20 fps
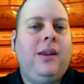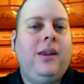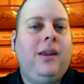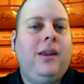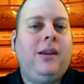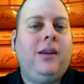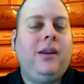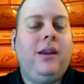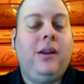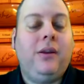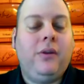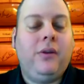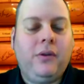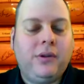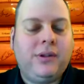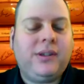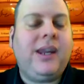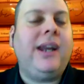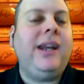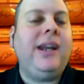like,
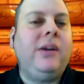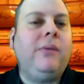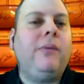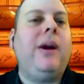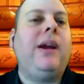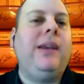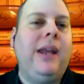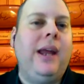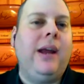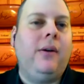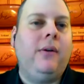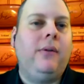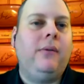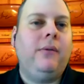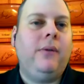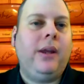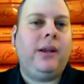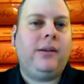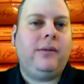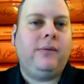citing right now,
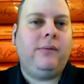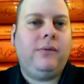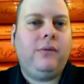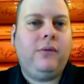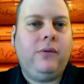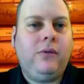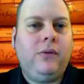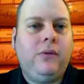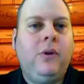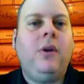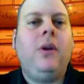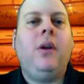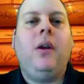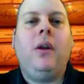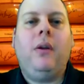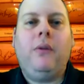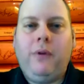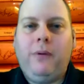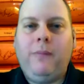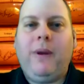like,
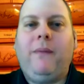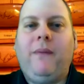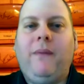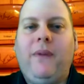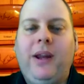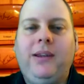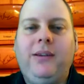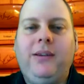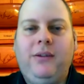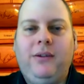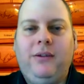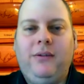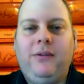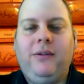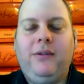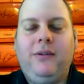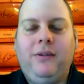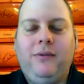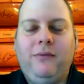we might find,